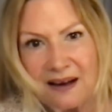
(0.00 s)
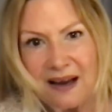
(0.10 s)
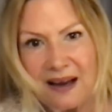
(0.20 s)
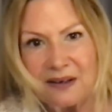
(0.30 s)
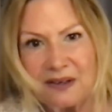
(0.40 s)

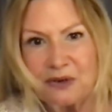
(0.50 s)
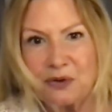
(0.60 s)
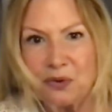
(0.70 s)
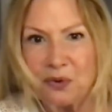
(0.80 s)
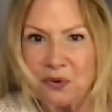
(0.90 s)
and
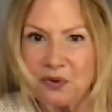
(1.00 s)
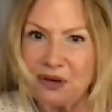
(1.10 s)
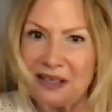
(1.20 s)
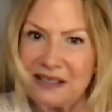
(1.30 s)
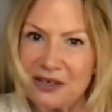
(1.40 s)
to
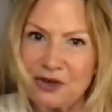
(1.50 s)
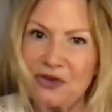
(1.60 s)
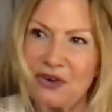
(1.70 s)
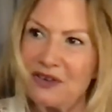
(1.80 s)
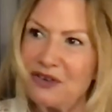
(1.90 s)

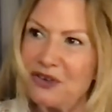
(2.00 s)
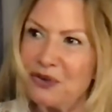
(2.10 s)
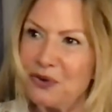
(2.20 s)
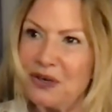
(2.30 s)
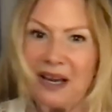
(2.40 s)
transition
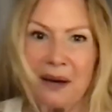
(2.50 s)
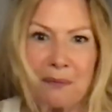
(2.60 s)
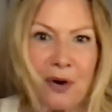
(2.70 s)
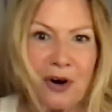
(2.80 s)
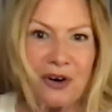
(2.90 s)
into the
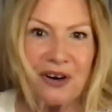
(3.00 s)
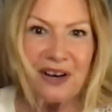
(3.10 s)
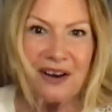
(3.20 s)
epoch